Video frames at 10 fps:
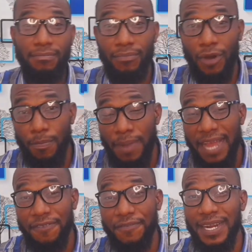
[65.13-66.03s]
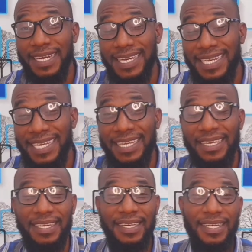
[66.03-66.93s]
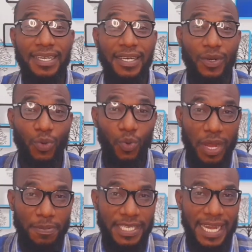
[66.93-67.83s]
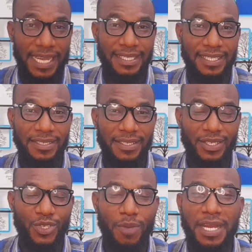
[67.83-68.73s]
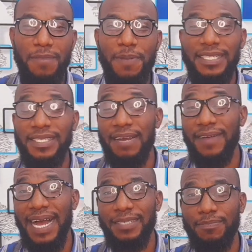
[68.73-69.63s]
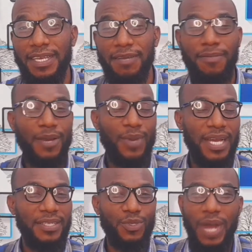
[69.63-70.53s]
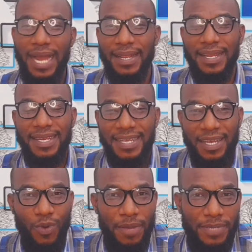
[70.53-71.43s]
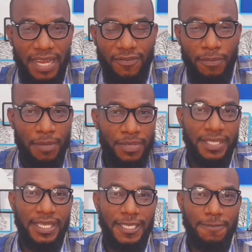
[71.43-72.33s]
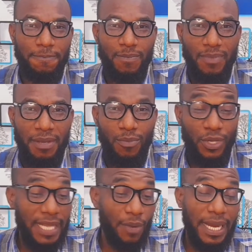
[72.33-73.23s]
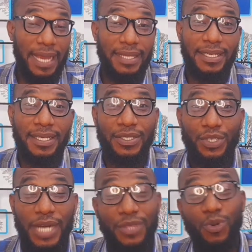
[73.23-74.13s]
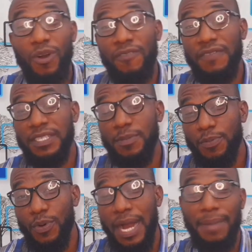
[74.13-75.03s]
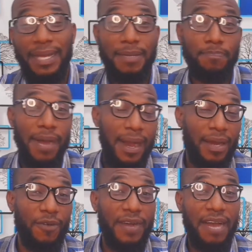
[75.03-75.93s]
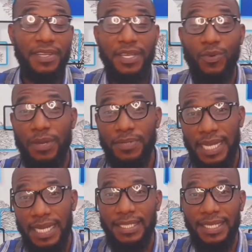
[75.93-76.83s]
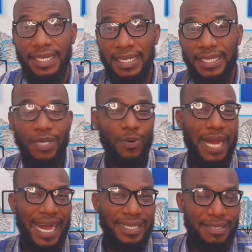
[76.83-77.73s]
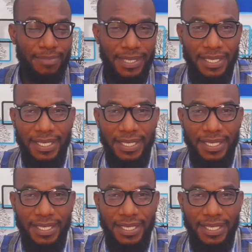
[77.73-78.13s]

mobile-friendly website. So many persons have asked me, Emmanuel, do I really need a website for my business? Most time when I try to convince people about the power of having a website, they will ask me,